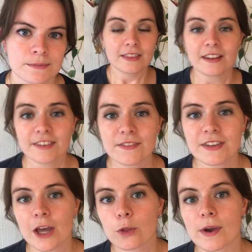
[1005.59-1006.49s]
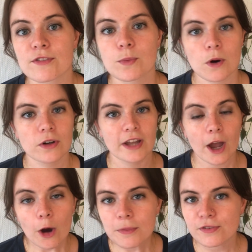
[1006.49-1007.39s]
That's it for now though everyone. I
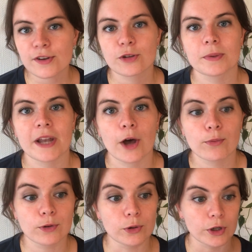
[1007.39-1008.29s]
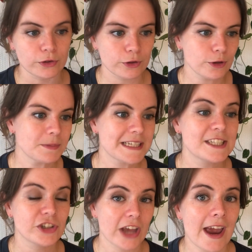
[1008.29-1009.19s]
hope this video's been helpful, and do please
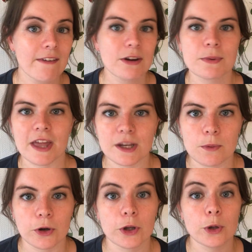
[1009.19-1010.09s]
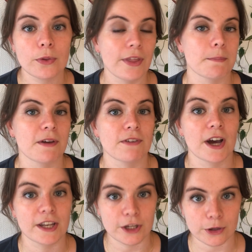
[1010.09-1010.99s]
share it with anyone who you think may
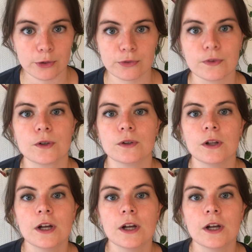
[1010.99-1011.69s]
find it useful.